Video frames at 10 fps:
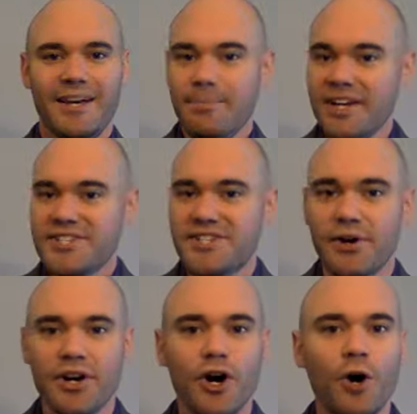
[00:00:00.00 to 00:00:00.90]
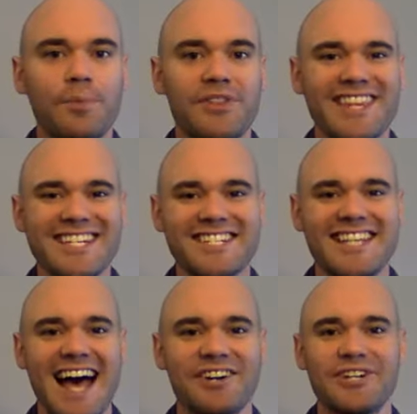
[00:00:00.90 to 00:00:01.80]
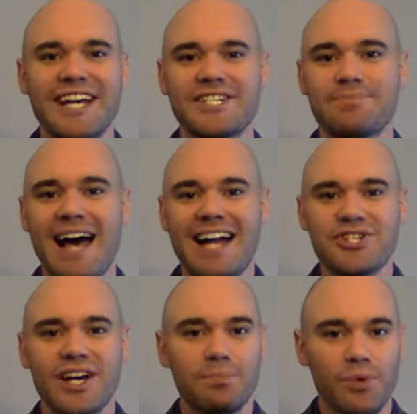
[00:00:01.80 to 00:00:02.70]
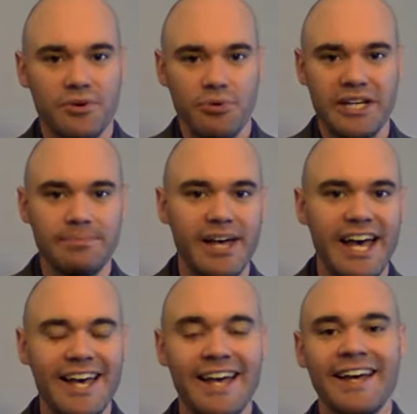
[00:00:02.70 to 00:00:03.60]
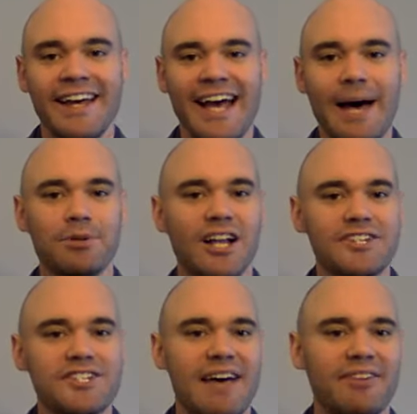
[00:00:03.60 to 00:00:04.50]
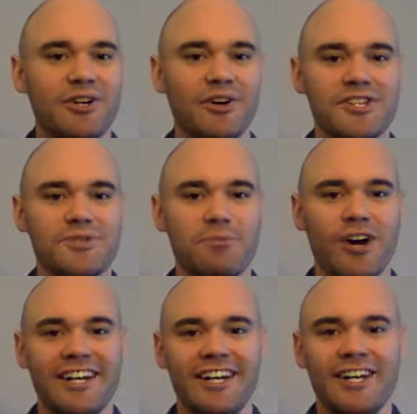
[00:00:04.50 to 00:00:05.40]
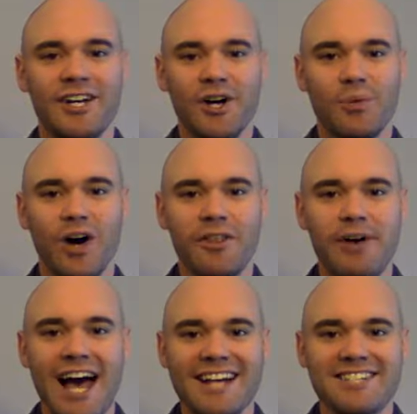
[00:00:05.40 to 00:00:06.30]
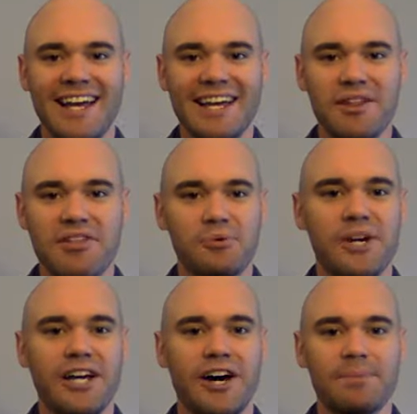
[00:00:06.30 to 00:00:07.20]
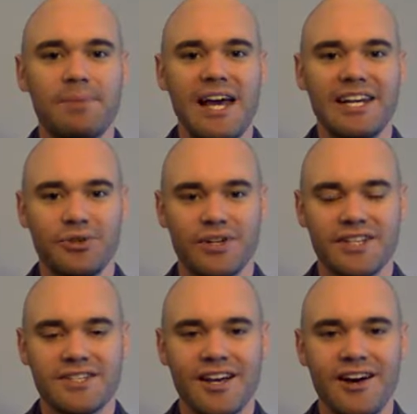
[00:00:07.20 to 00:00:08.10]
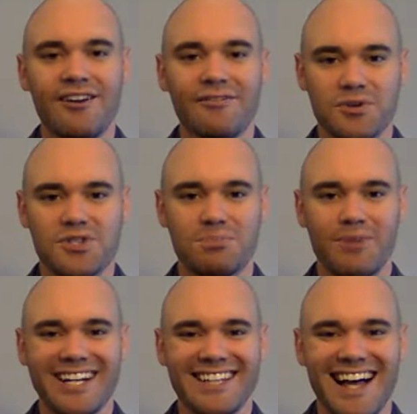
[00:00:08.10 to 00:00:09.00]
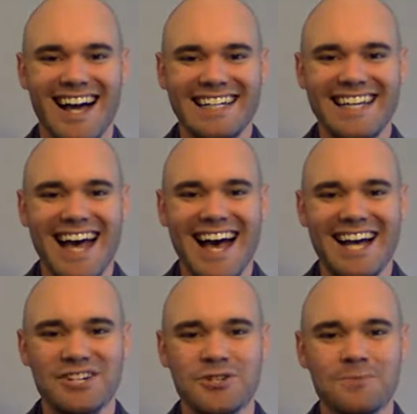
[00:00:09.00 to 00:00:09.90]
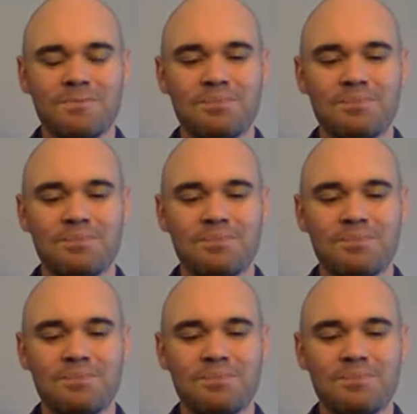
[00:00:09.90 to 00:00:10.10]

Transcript: Minnesota opened this Saturday's matchup with Green Bay at plus seven on the spread, while the Pack's laying 300 betting units for some money line cash.